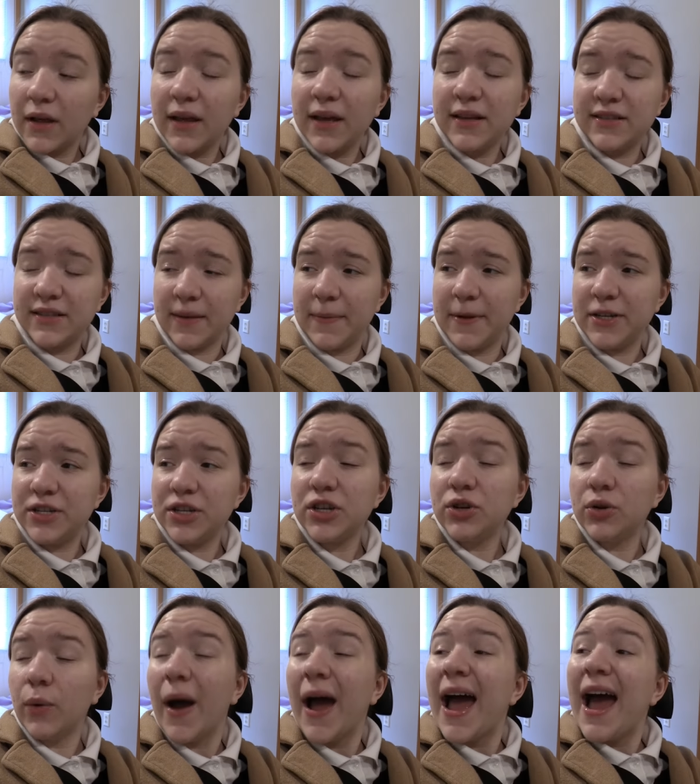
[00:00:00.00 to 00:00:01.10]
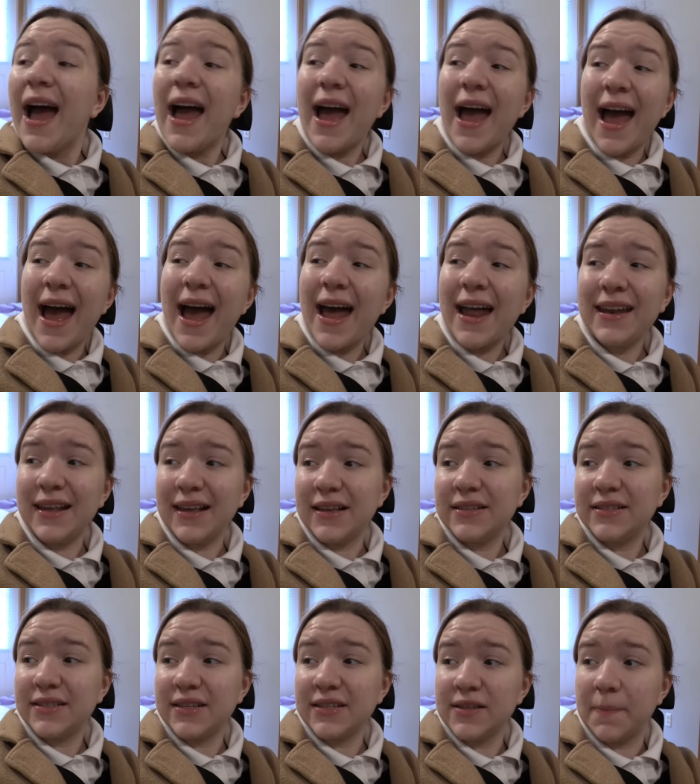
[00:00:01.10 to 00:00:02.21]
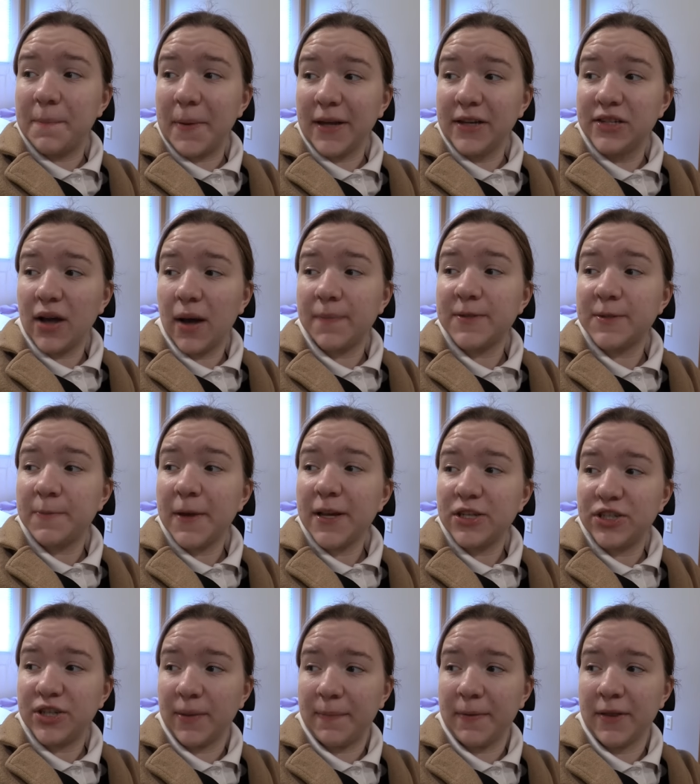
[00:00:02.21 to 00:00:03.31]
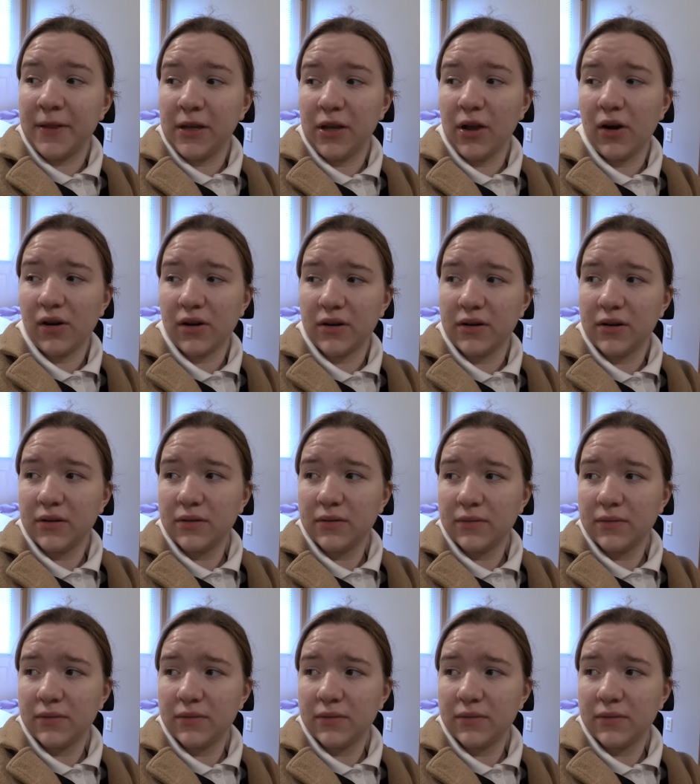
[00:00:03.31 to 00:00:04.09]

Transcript: Exhibit 2. Addie sees a big top spaceship in the yard.